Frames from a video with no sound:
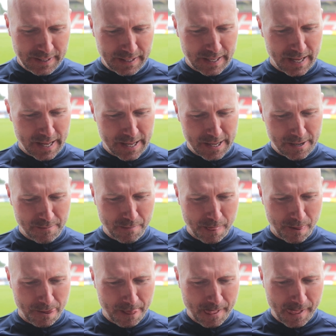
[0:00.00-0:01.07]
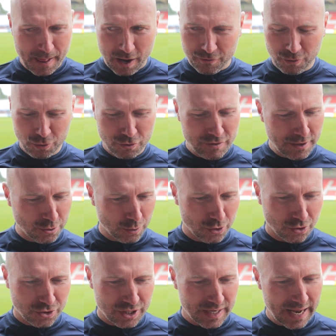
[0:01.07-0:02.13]
I thought the refs were
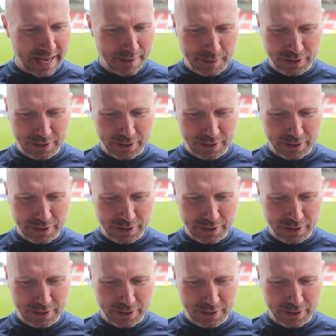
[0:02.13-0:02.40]
good today